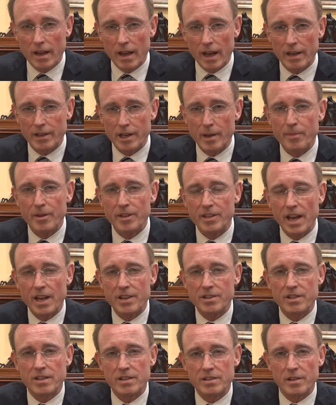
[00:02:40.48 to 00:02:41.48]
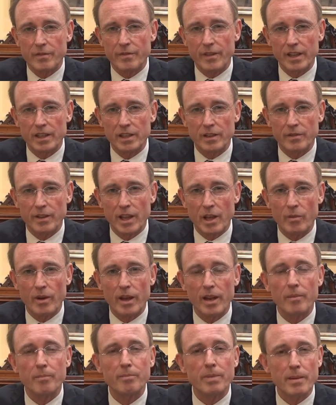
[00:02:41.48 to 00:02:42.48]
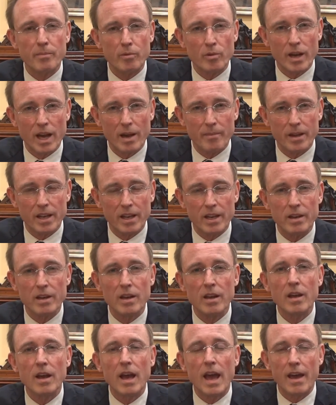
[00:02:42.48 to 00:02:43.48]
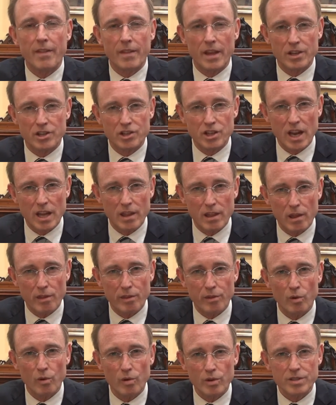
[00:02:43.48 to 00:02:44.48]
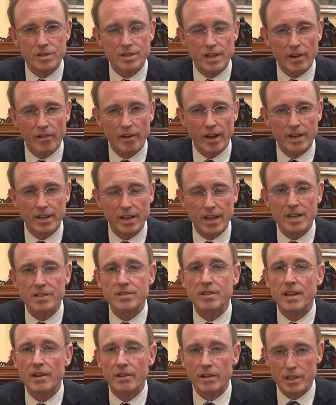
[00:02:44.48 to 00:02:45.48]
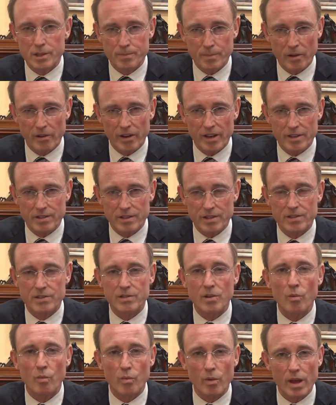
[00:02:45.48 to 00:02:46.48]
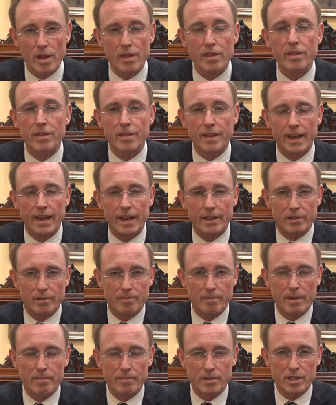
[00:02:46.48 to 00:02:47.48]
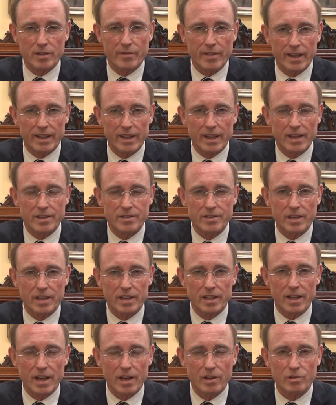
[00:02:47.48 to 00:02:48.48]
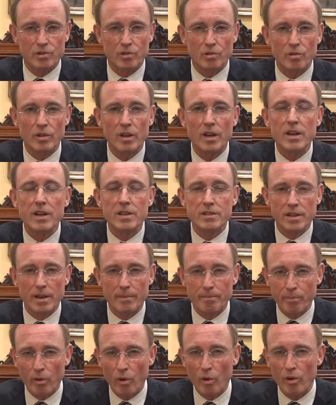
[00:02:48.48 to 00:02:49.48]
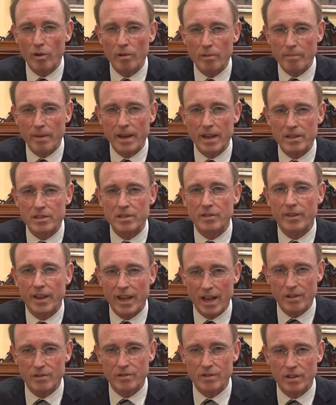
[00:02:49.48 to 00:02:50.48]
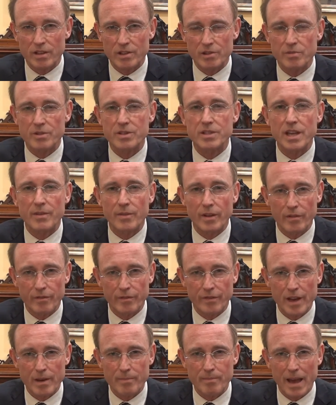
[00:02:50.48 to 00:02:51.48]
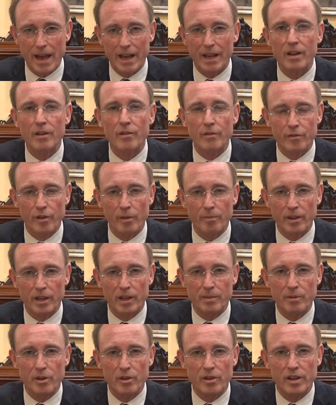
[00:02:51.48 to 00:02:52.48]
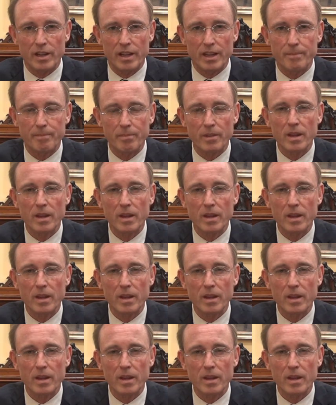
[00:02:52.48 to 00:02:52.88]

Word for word: A deputation is effectively when people come in and they share their thoughts, their ideas, and their experiences with the elected members of Adelaide City Council. It's an important means of councillors receiving feedback from the community.